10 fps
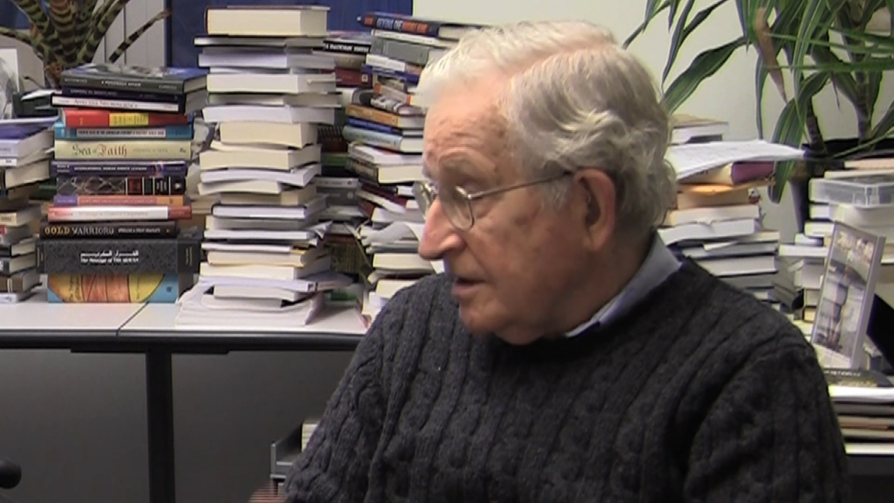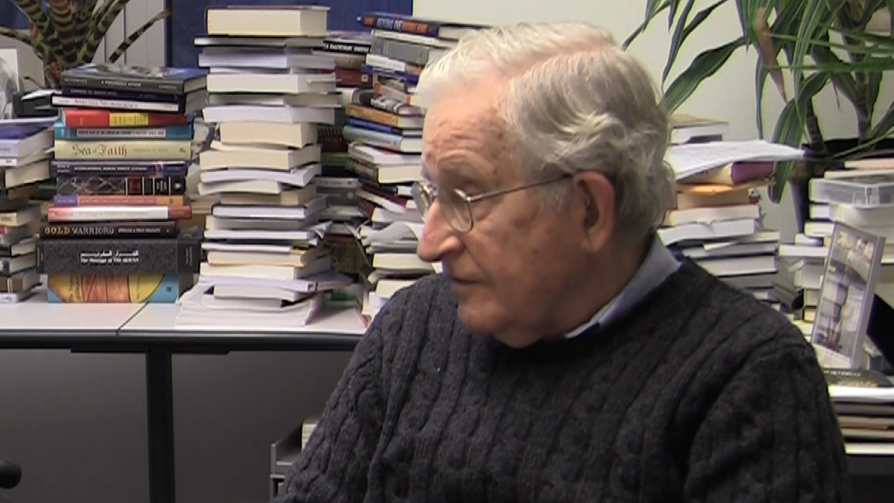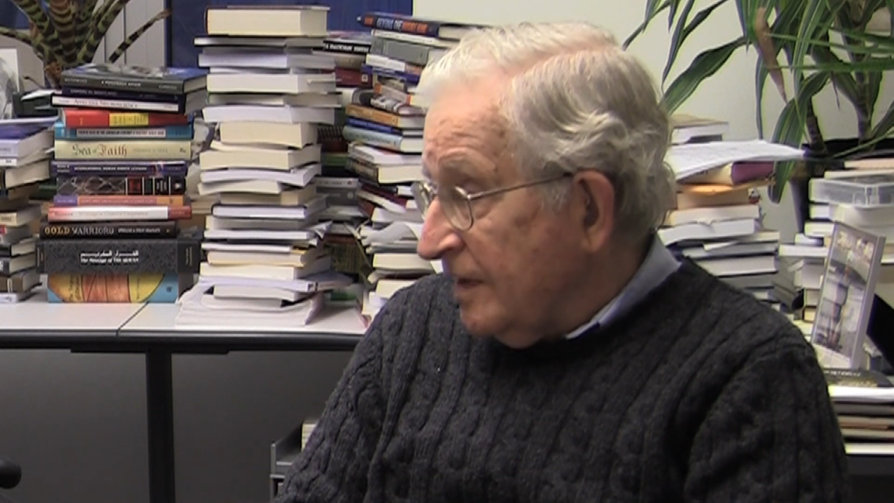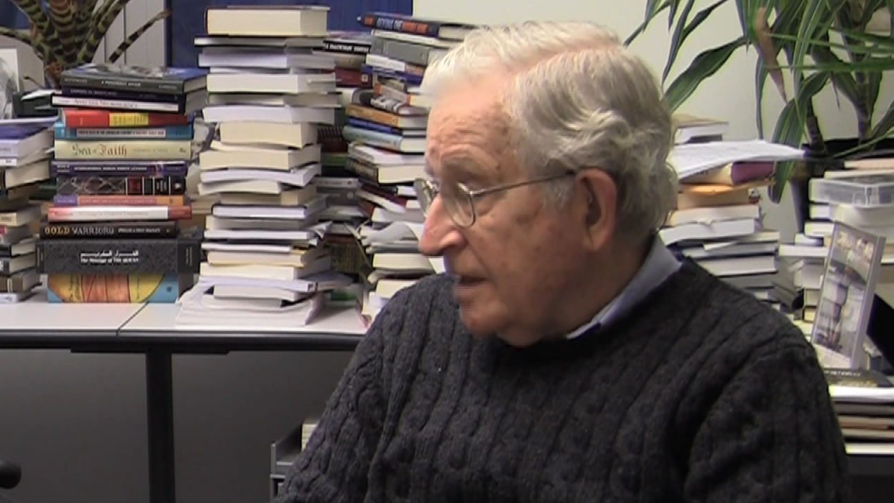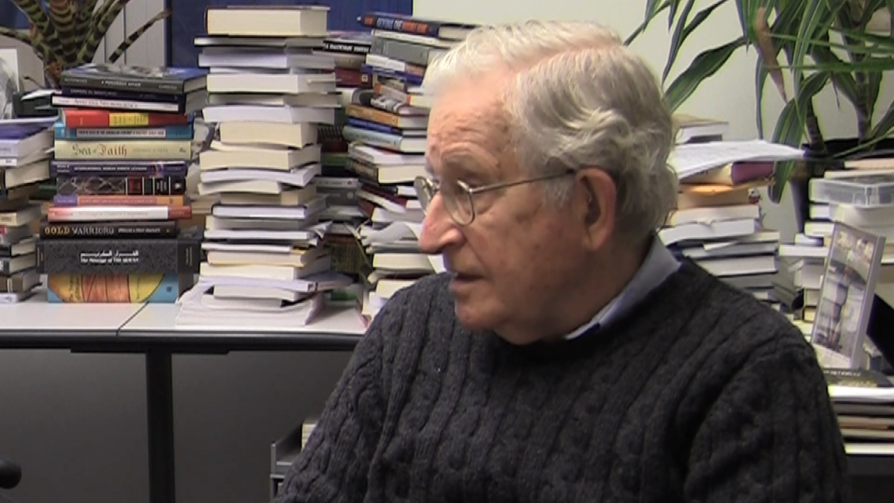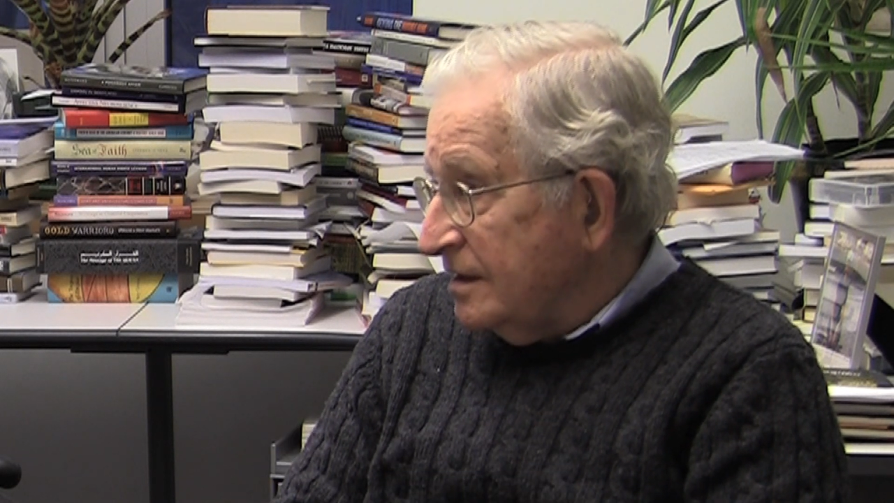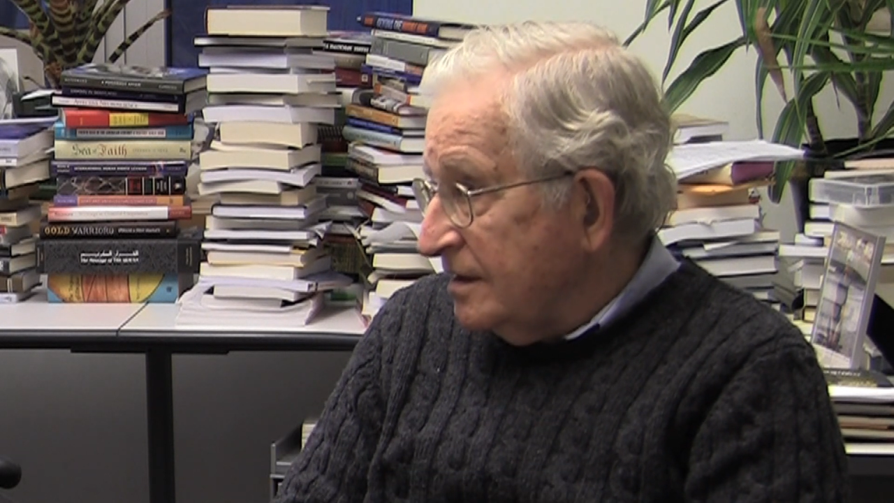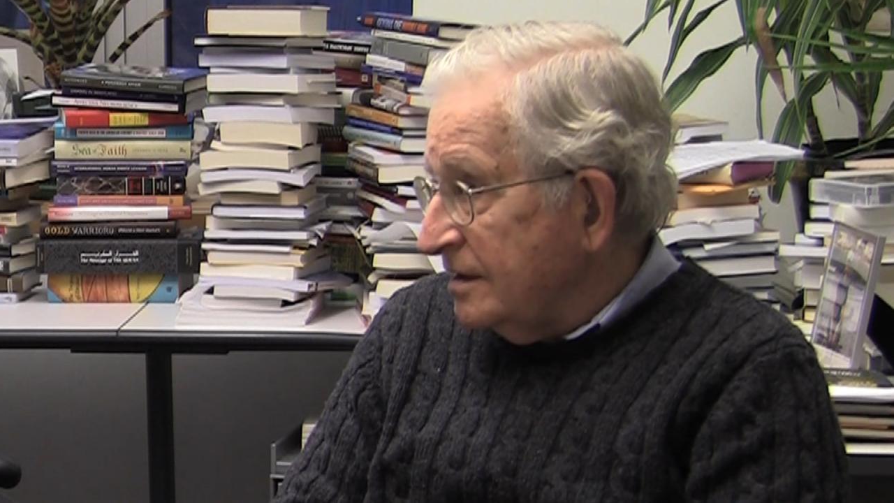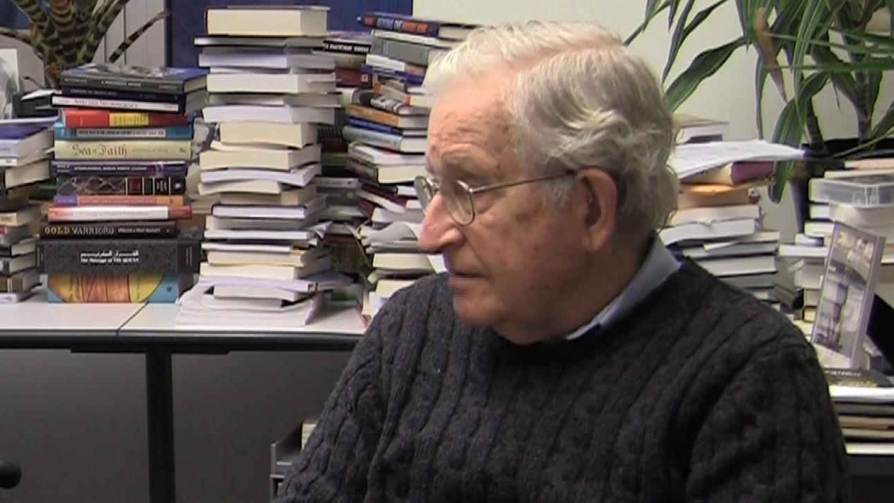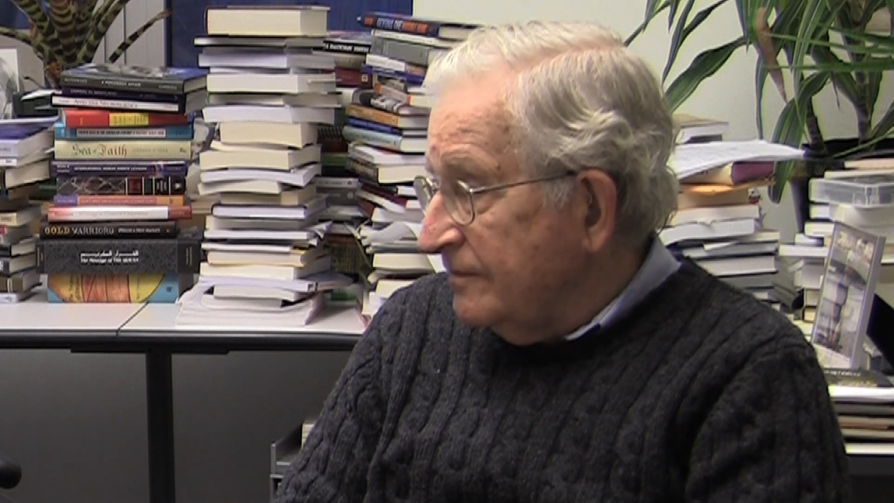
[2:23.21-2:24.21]
event,
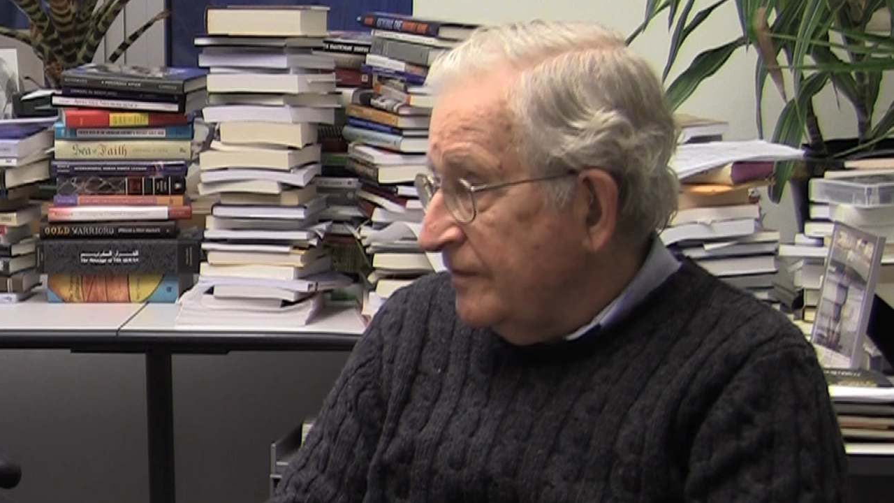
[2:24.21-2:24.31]
the